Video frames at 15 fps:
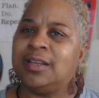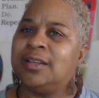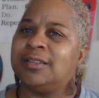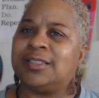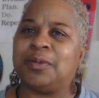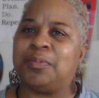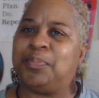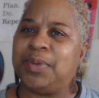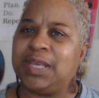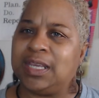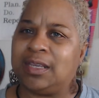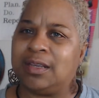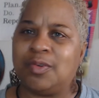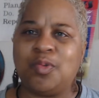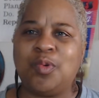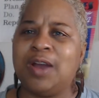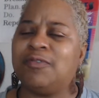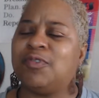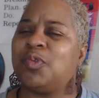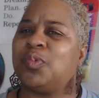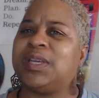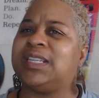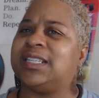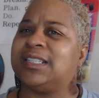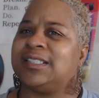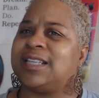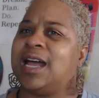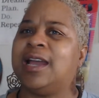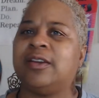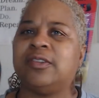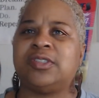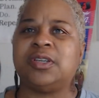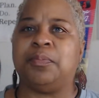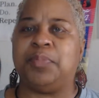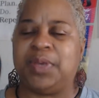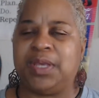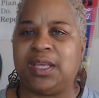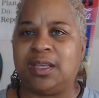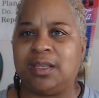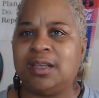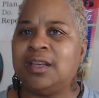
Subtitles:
to be whoever we desire to be.